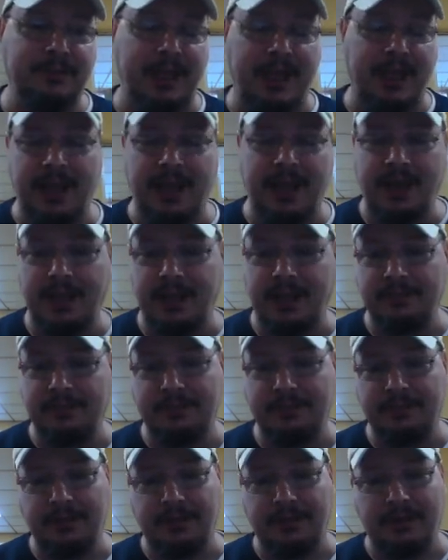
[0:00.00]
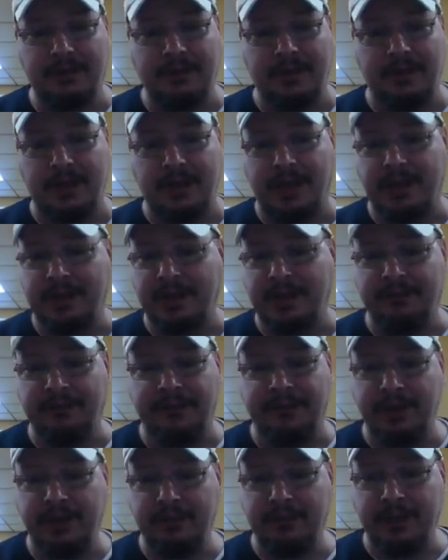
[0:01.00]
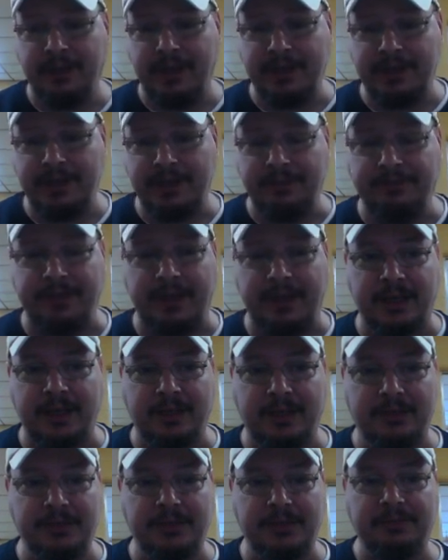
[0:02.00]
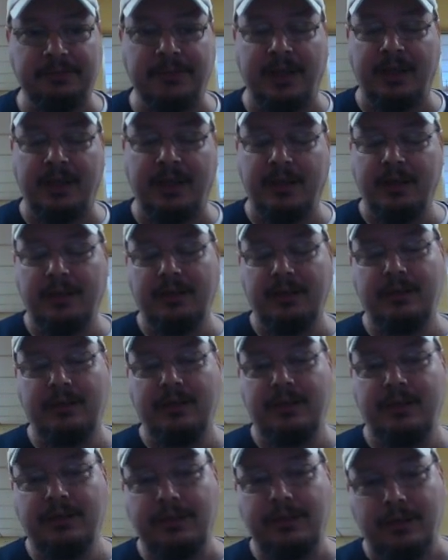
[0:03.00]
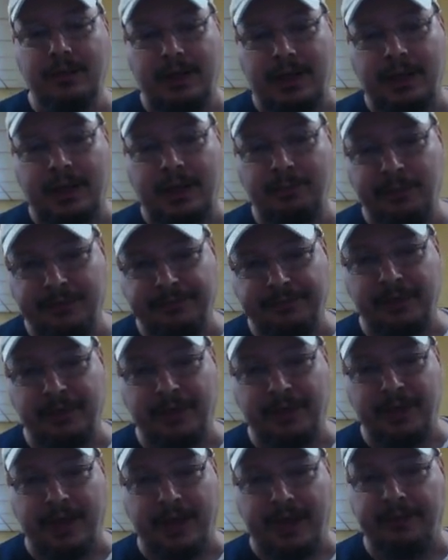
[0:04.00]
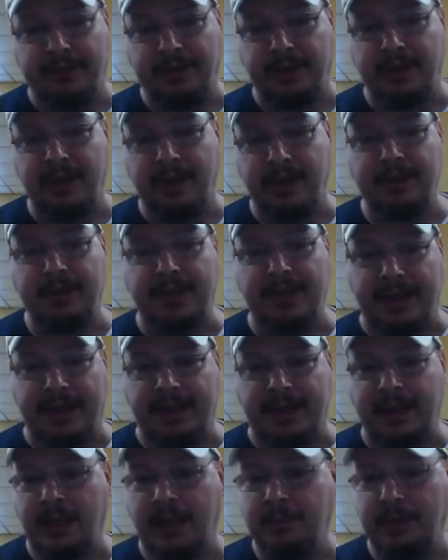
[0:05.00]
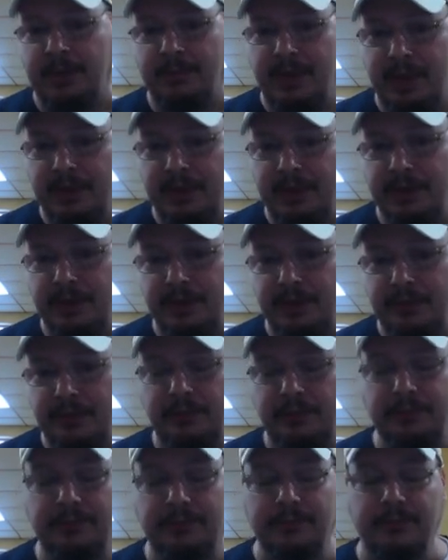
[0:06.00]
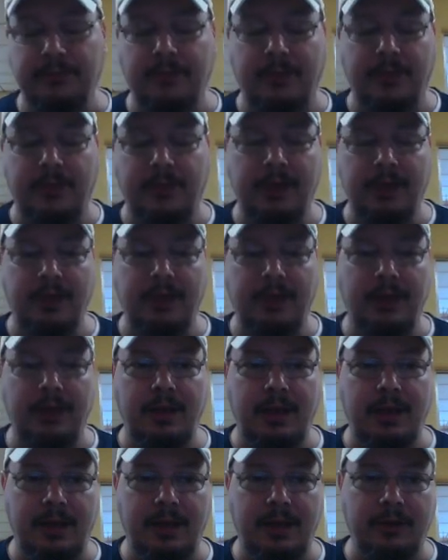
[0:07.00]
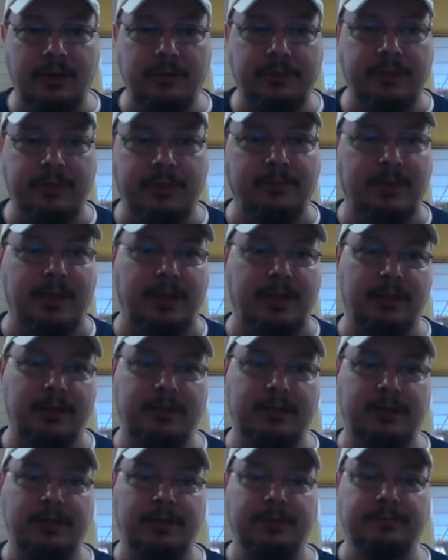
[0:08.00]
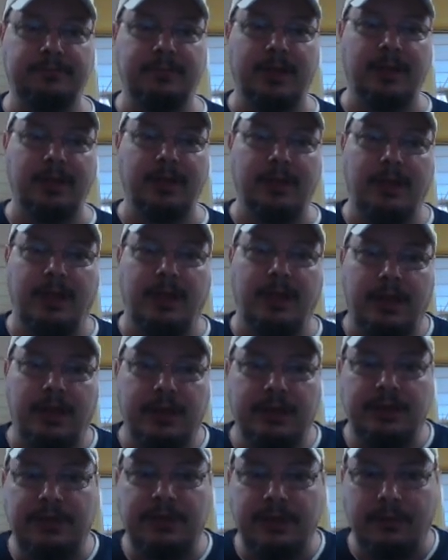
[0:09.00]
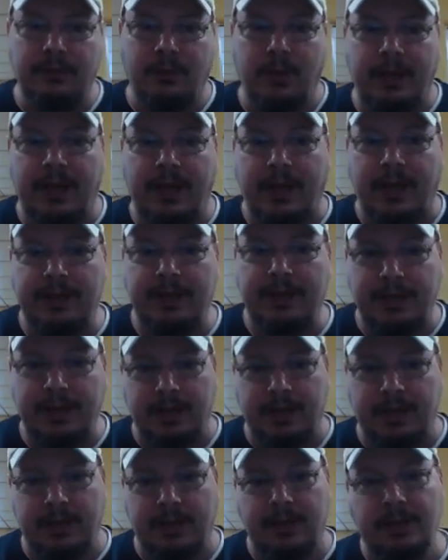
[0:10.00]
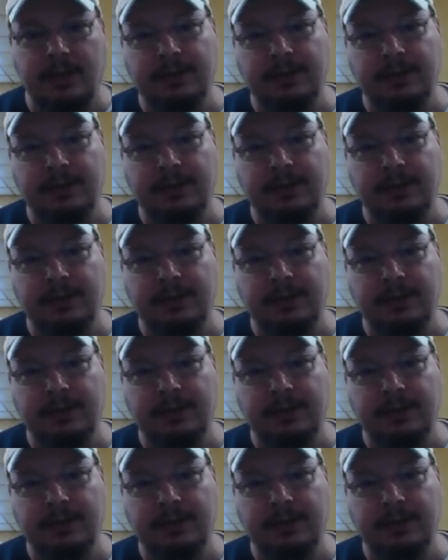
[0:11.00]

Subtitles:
edit a lot of configuration files, so I prefer having a dynamic menu in Openbox. So what I did,